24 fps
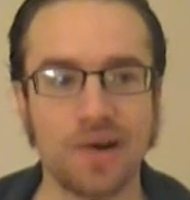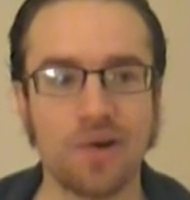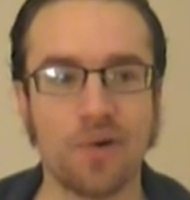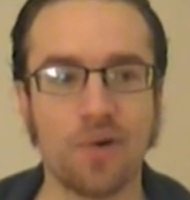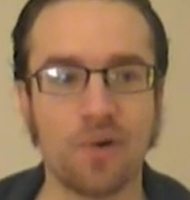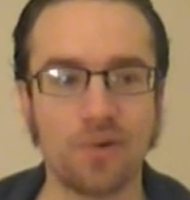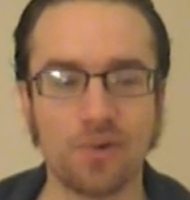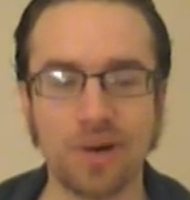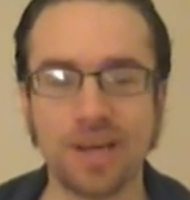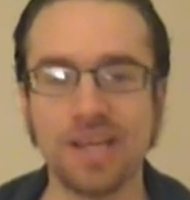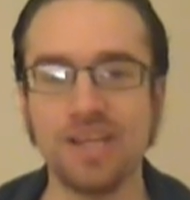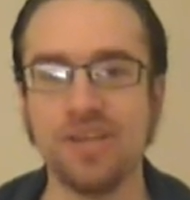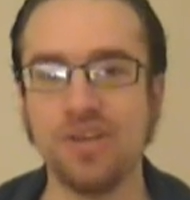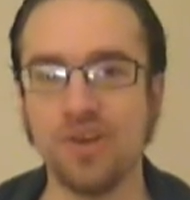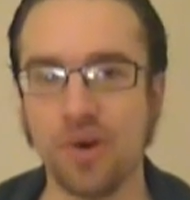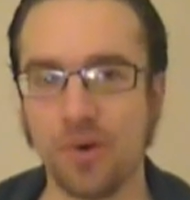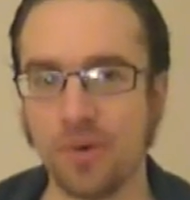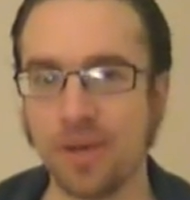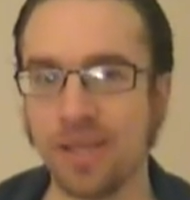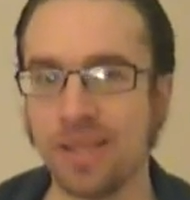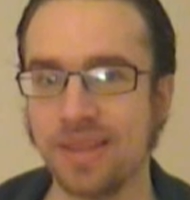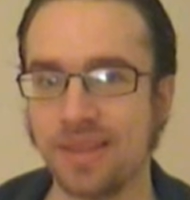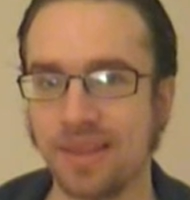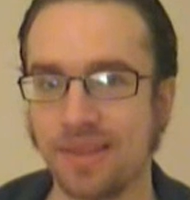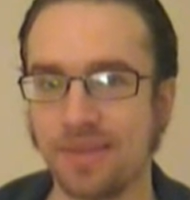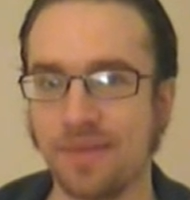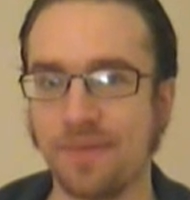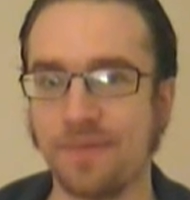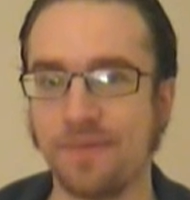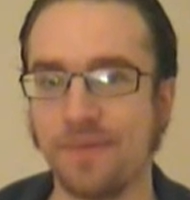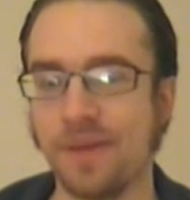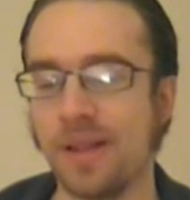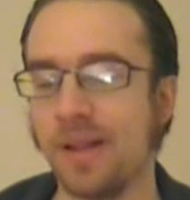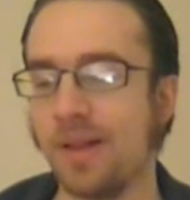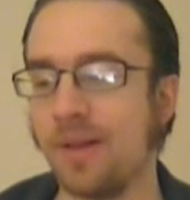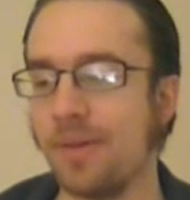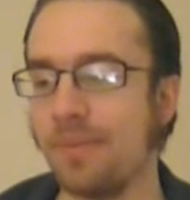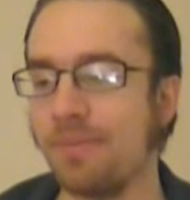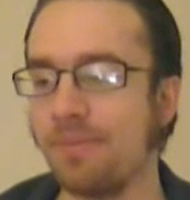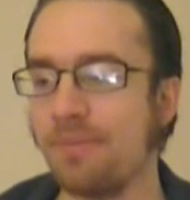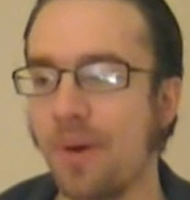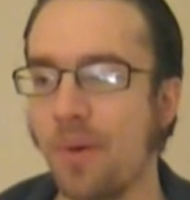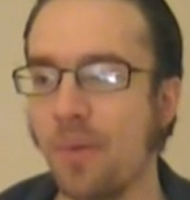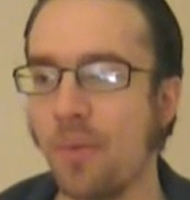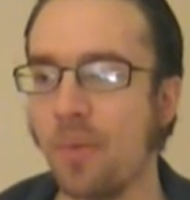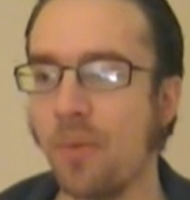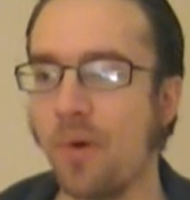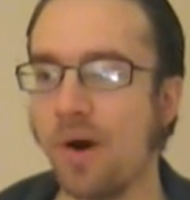already knowing that the film
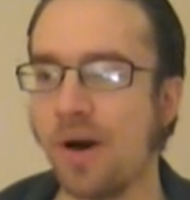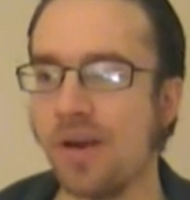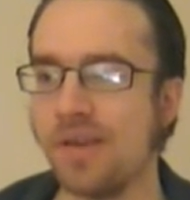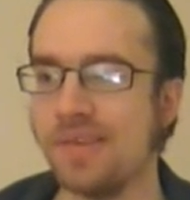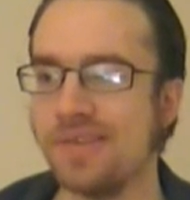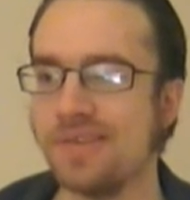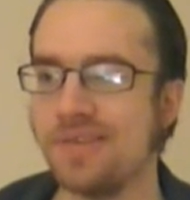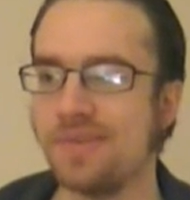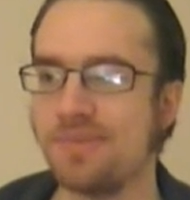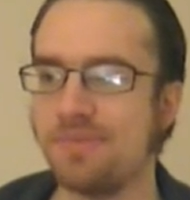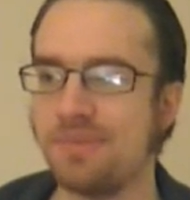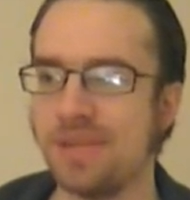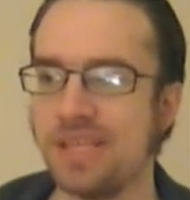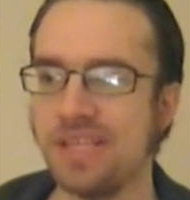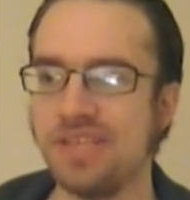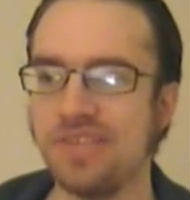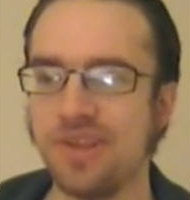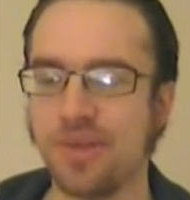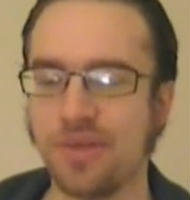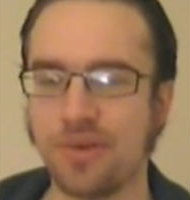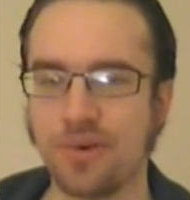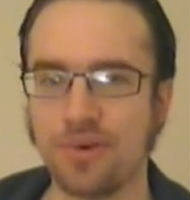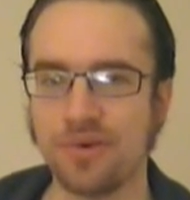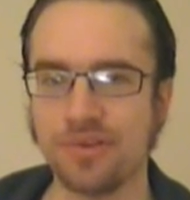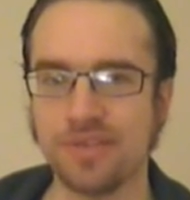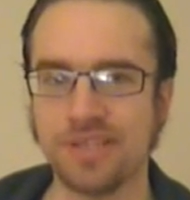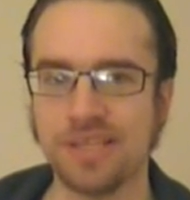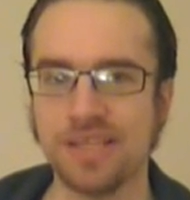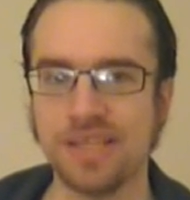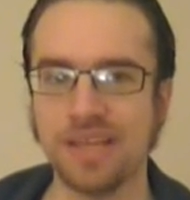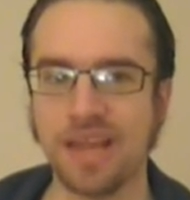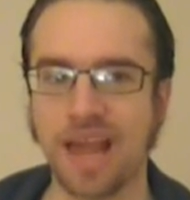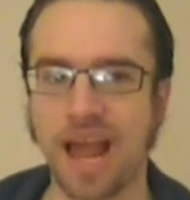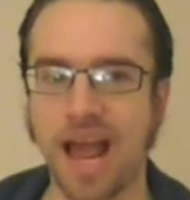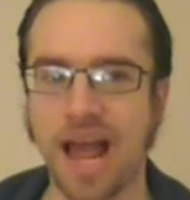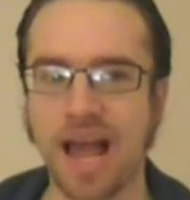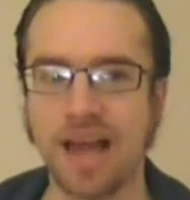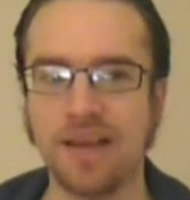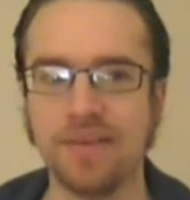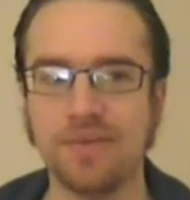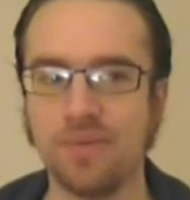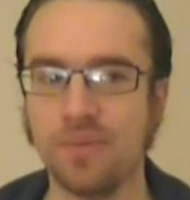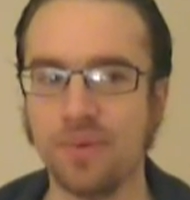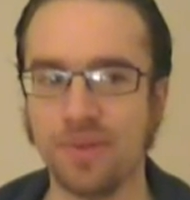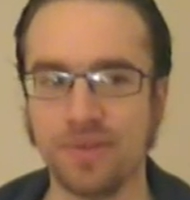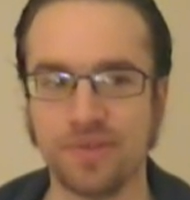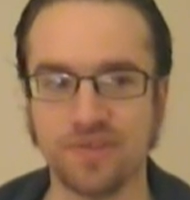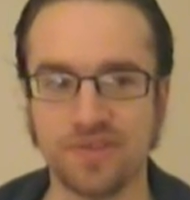was PG-13,
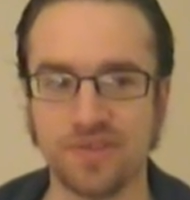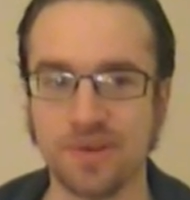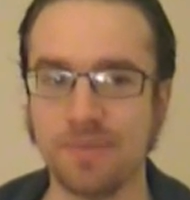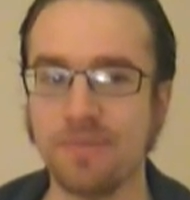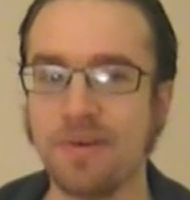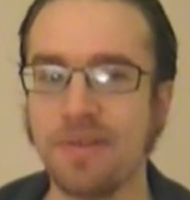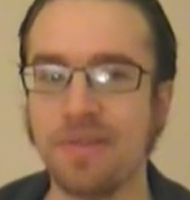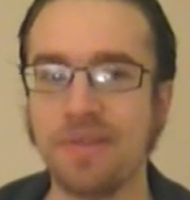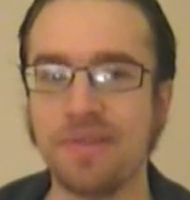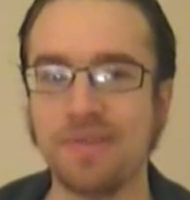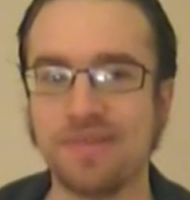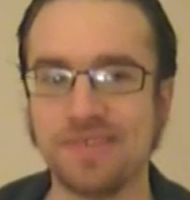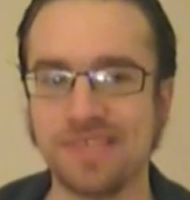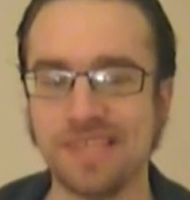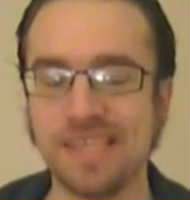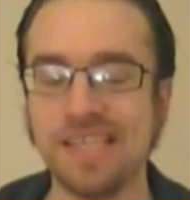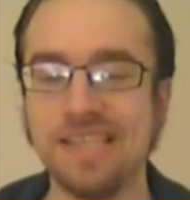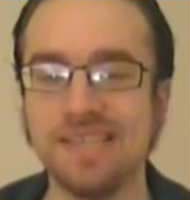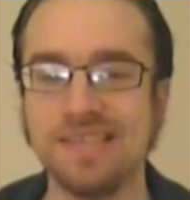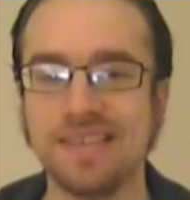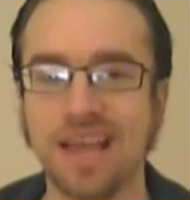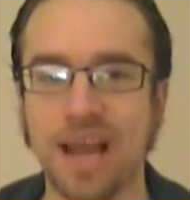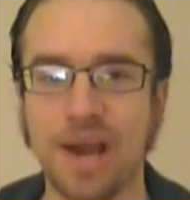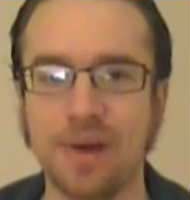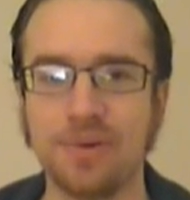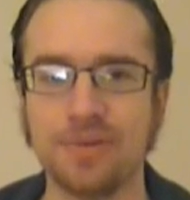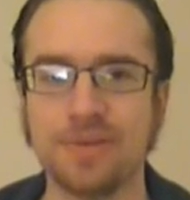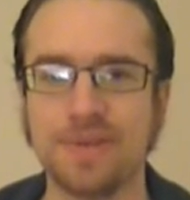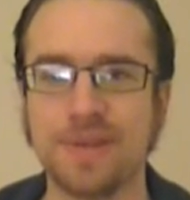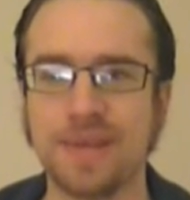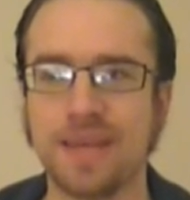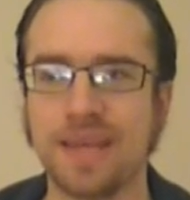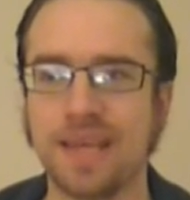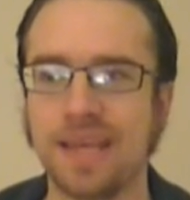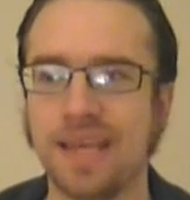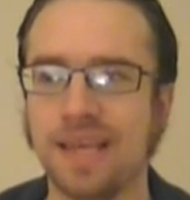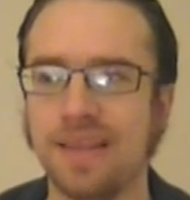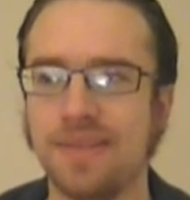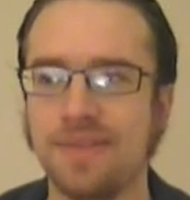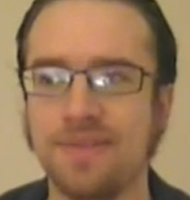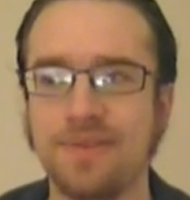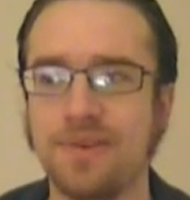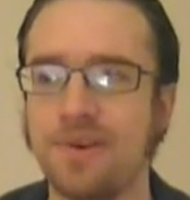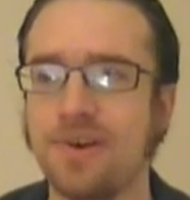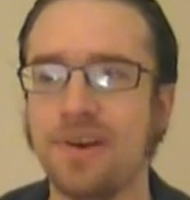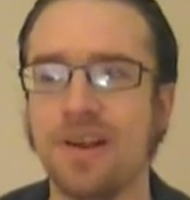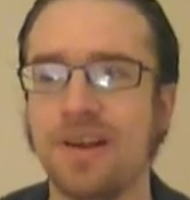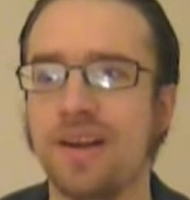with some of the scenes, I was thinking,
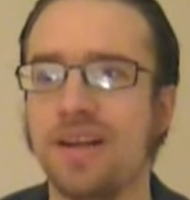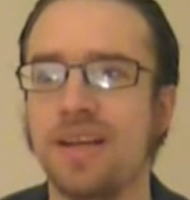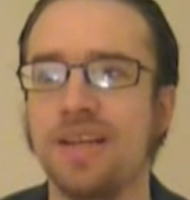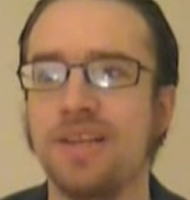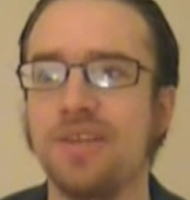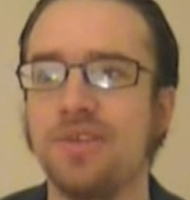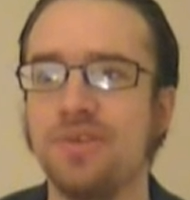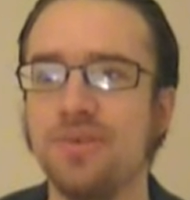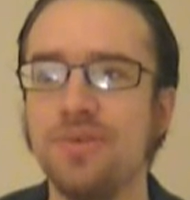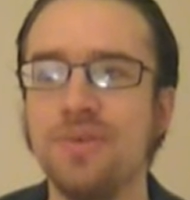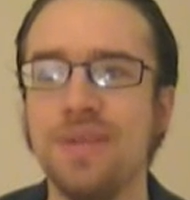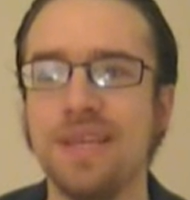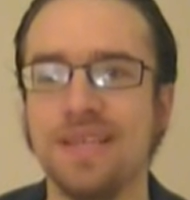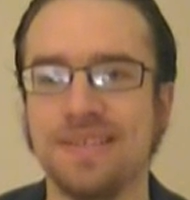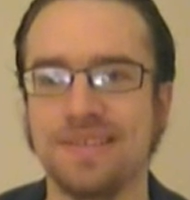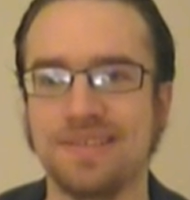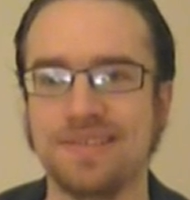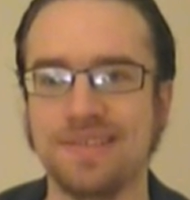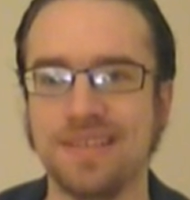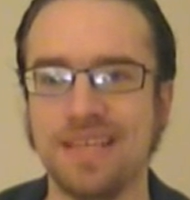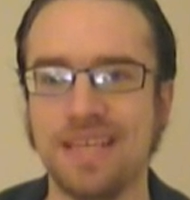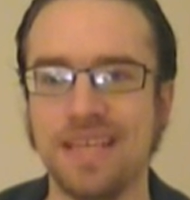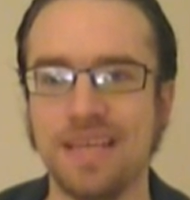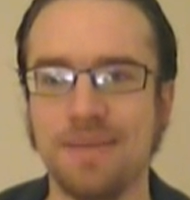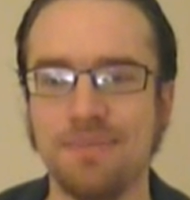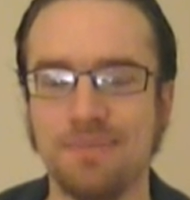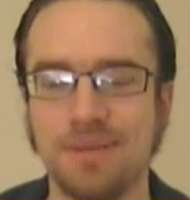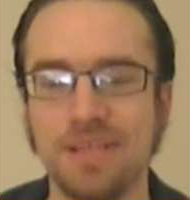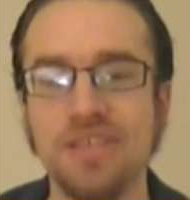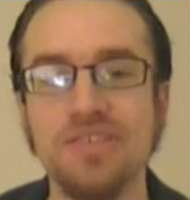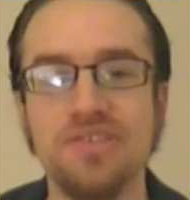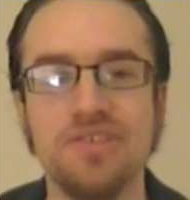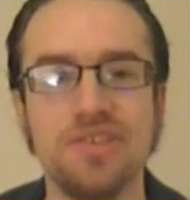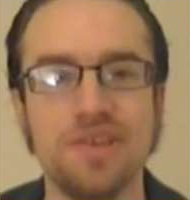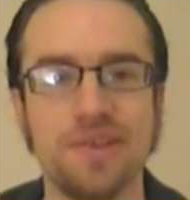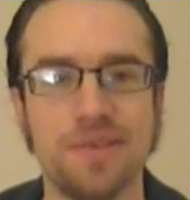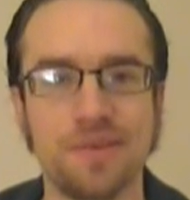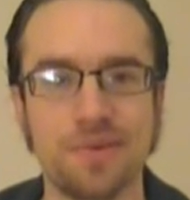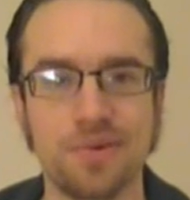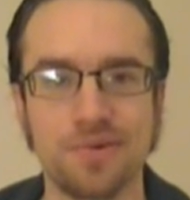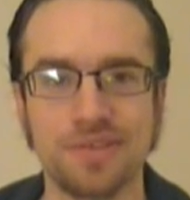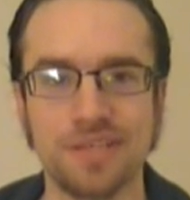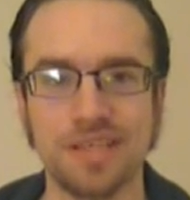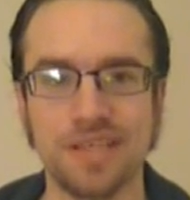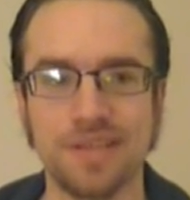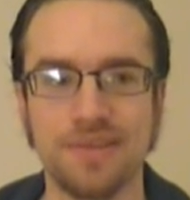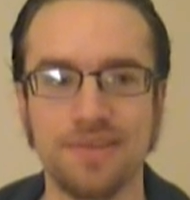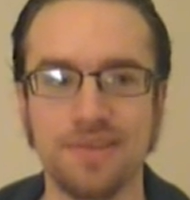they're not going to do this in
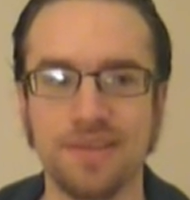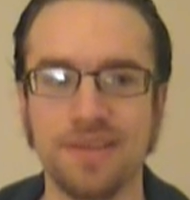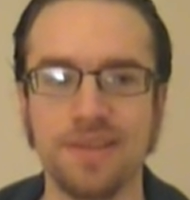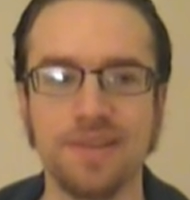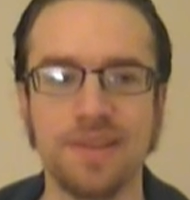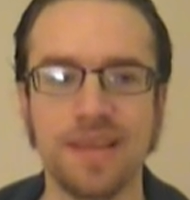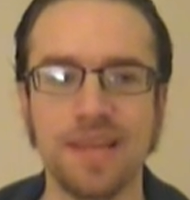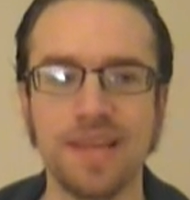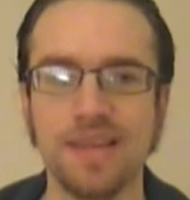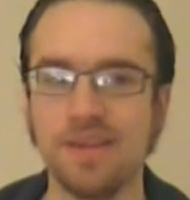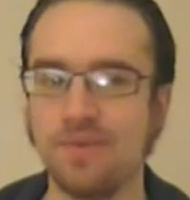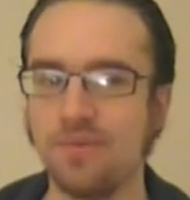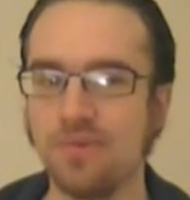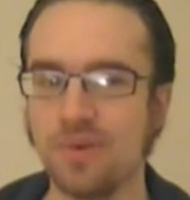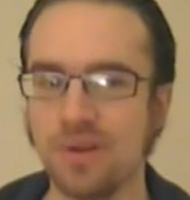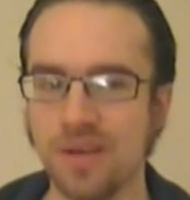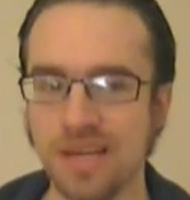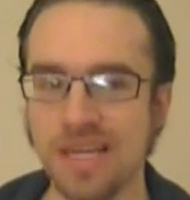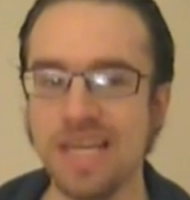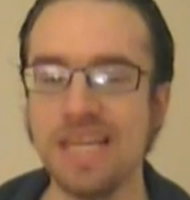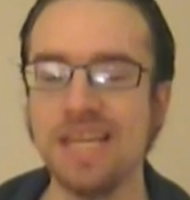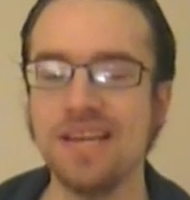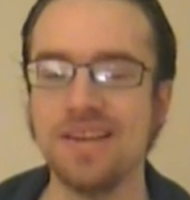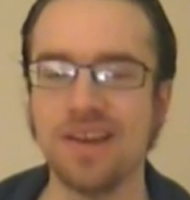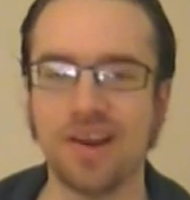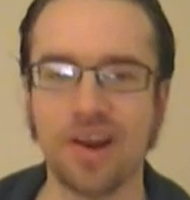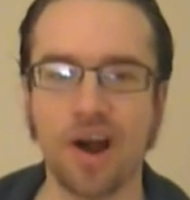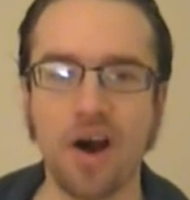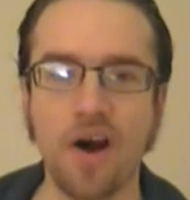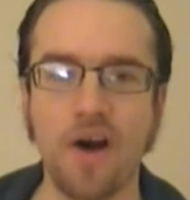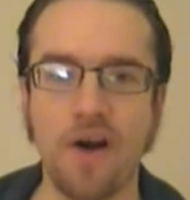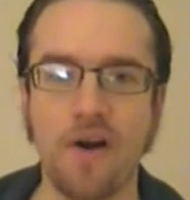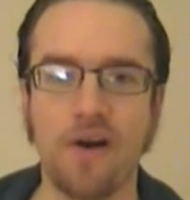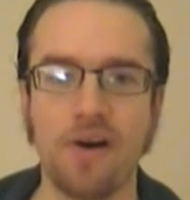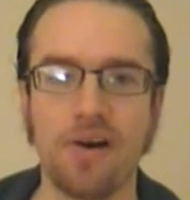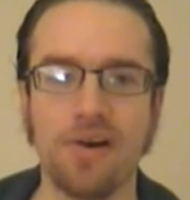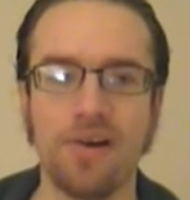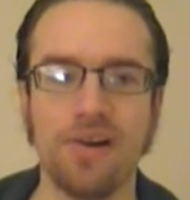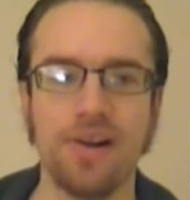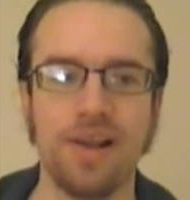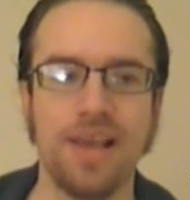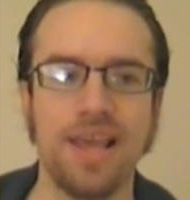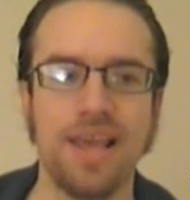PG-13. They, they would need an R.